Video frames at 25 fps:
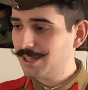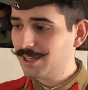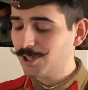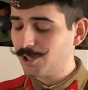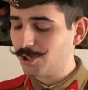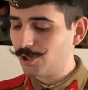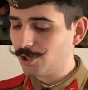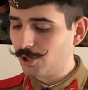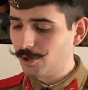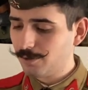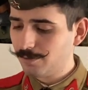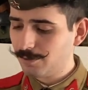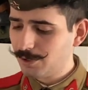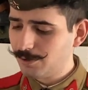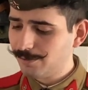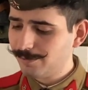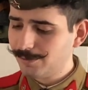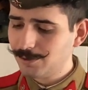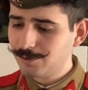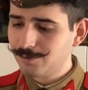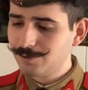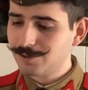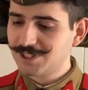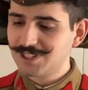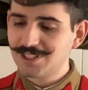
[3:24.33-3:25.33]

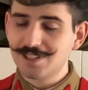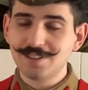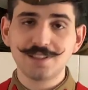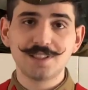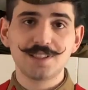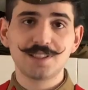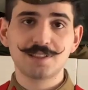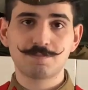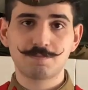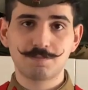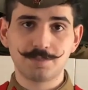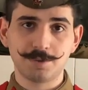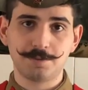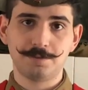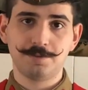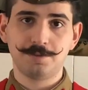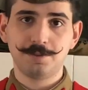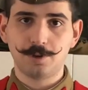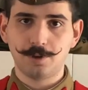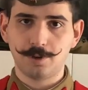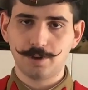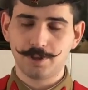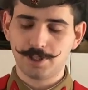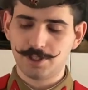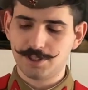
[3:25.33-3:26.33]
You've seen these
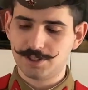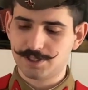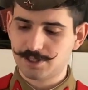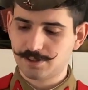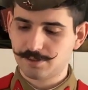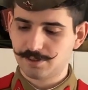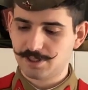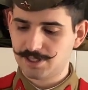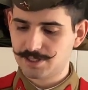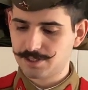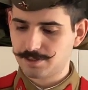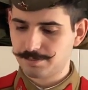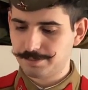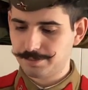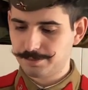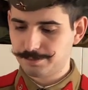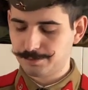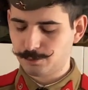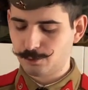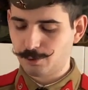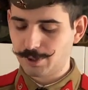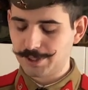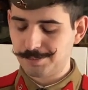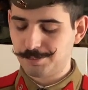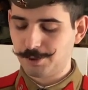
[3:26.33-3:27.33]
before. These are
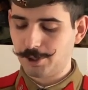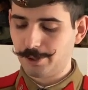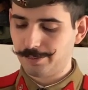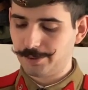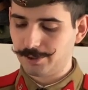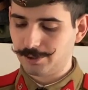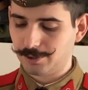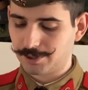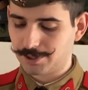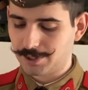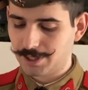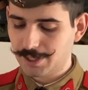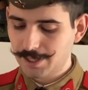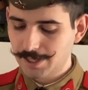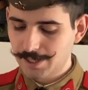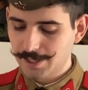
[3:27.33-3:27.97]
quite popular